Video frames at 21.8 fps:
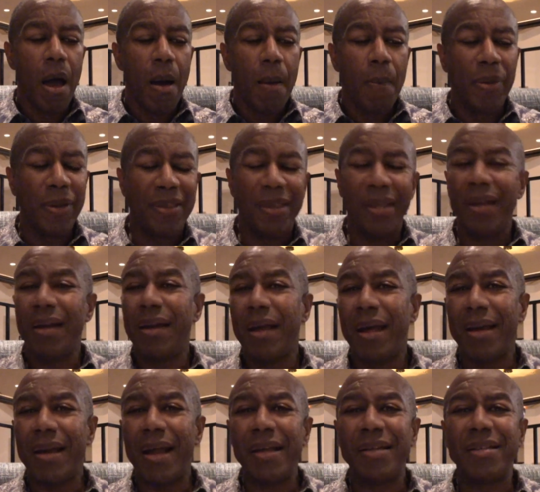But then
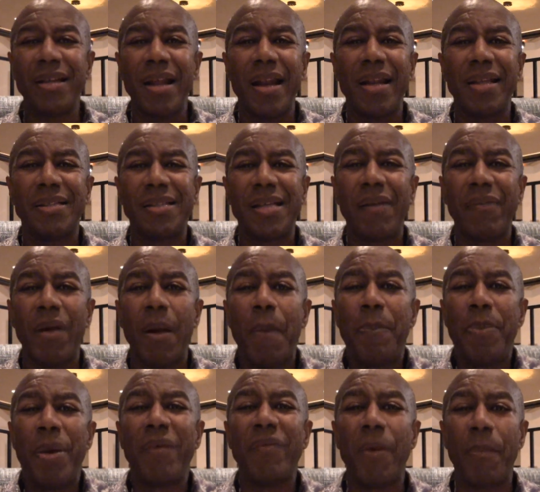in 1997, a
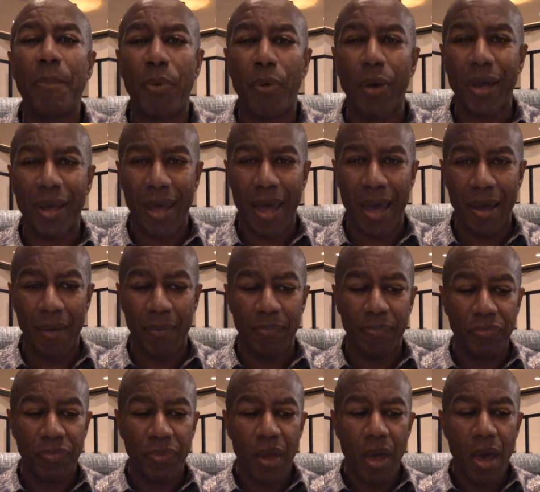pivot point came
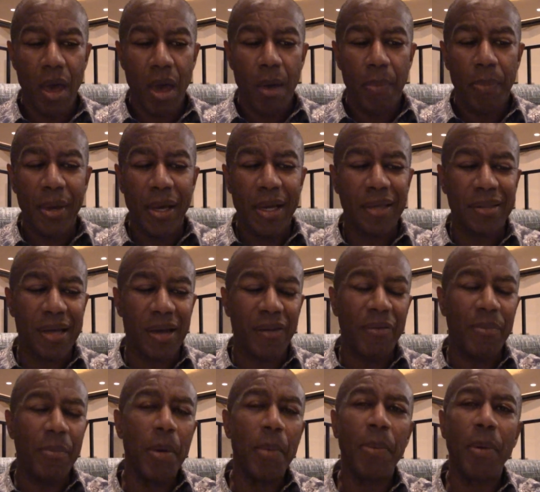because I
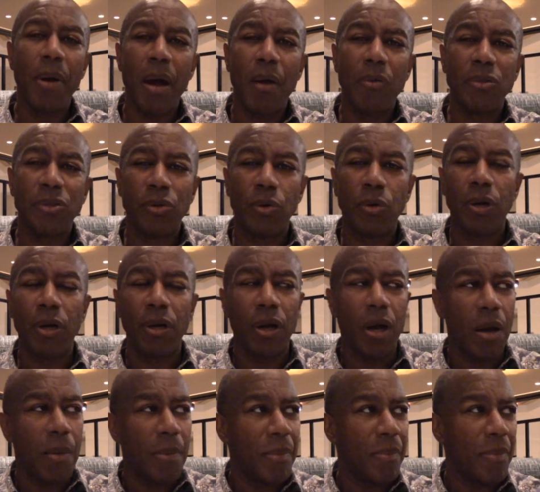remember I was doing
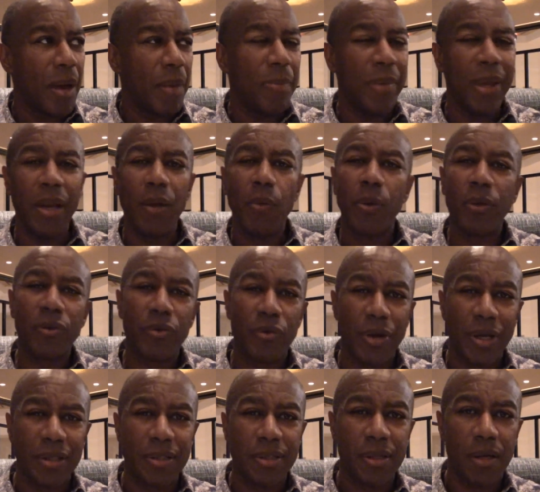a, a meeting with
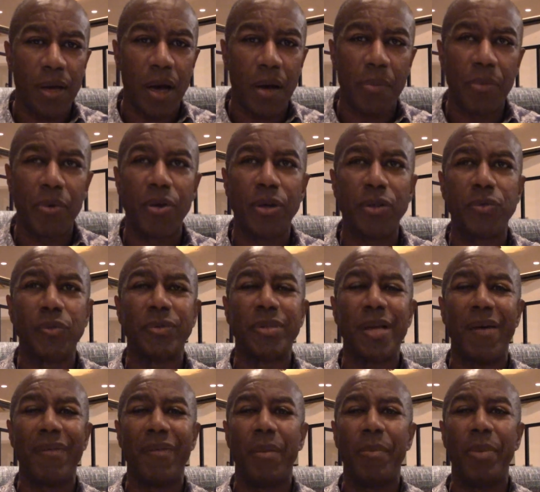Chris. Um, Chris was
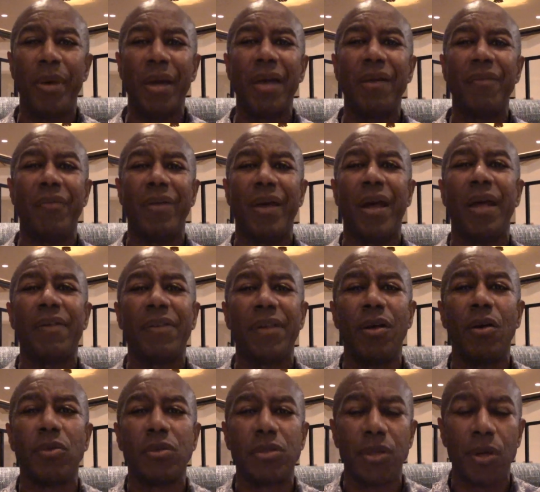having a big event at the
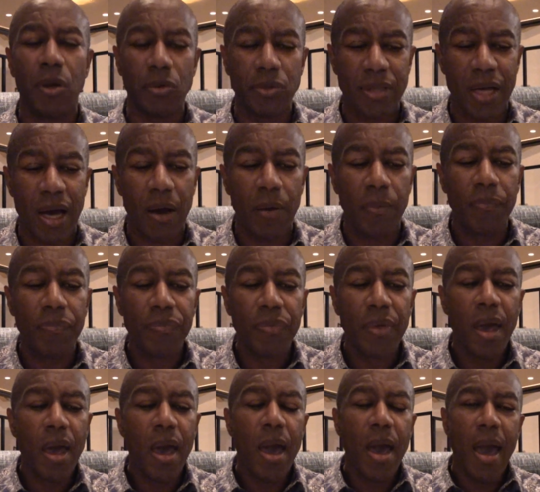Hilton Hotel,
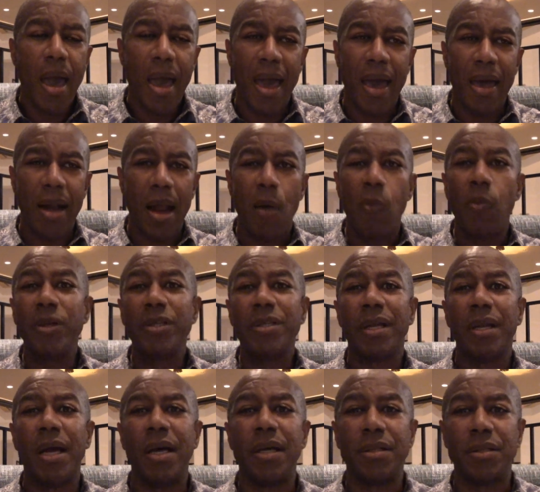and I went to
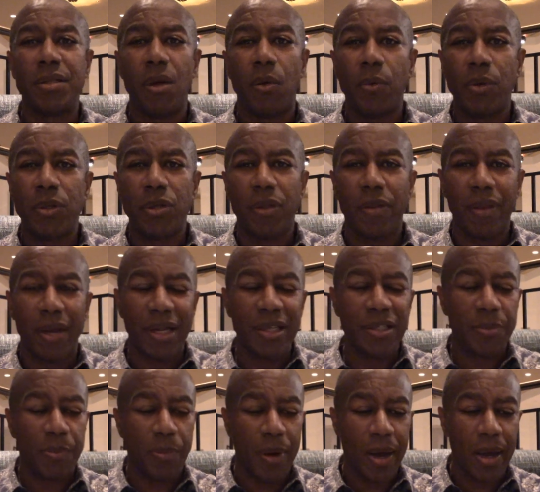lunch. I went to the
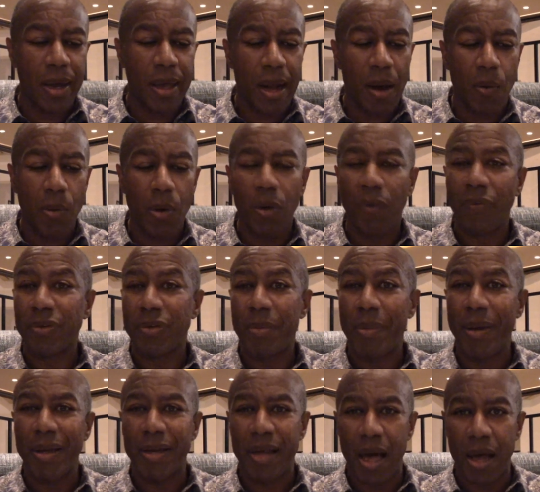lunch break and I went over to
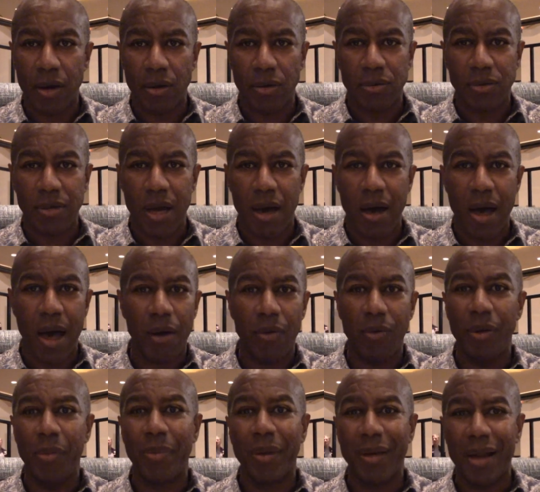McDonald's. Now, I
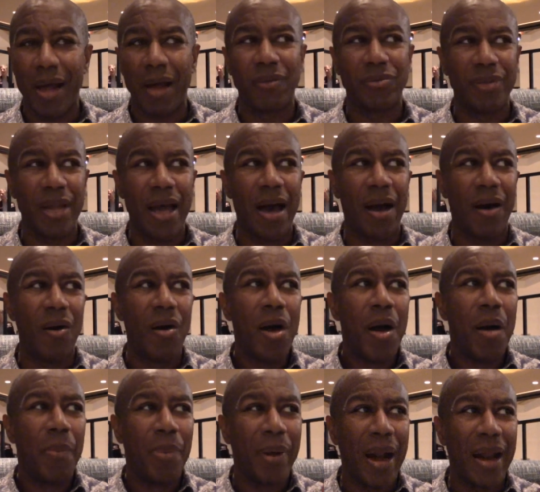don't eat McDonald's
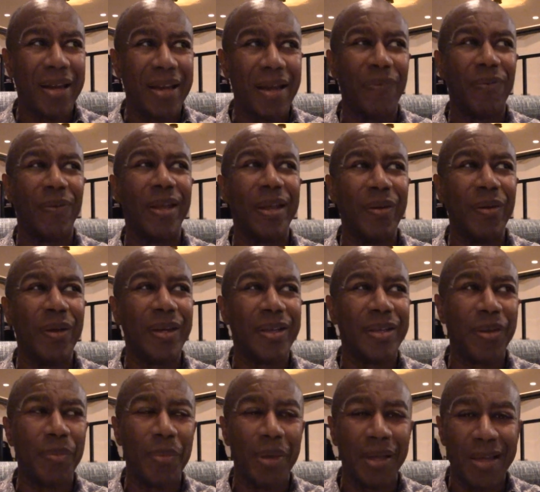now, but I definitely went
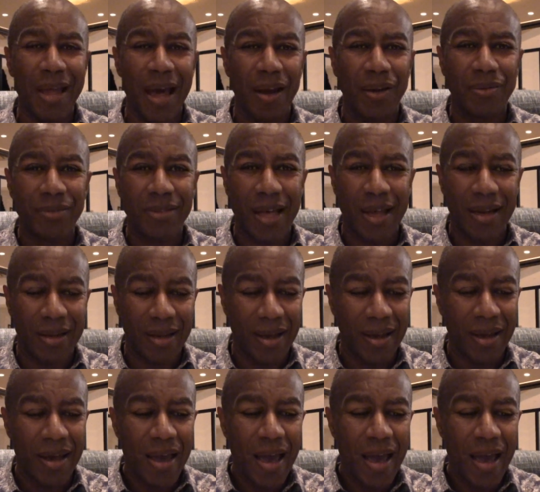to McDonald's that day.